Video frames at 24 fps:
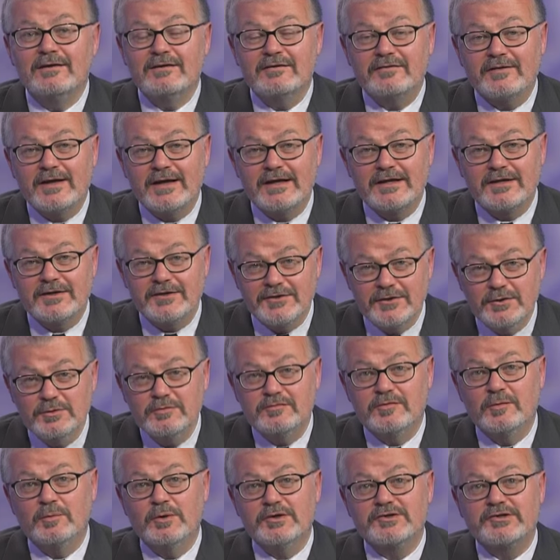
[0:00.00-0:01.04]
Thank
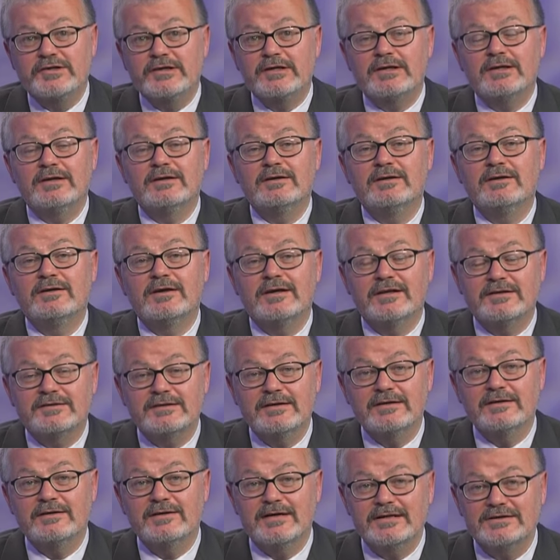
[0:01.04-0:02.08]
you for watching, and
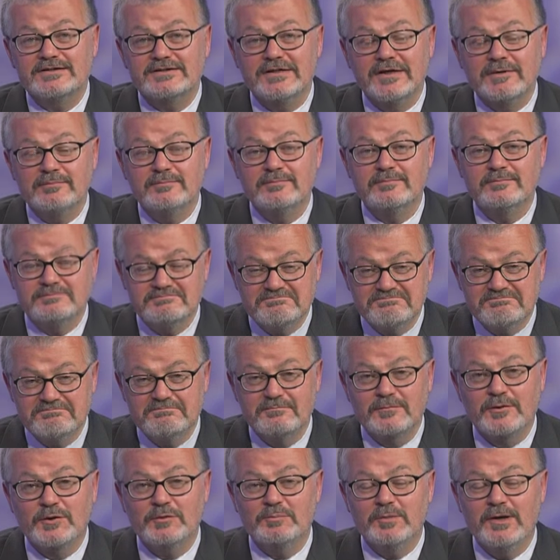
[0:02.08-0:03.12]
until next time,
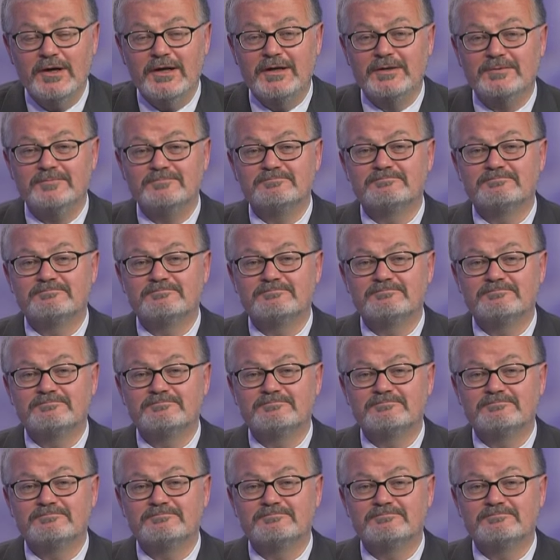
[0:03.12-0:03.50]
goodbye.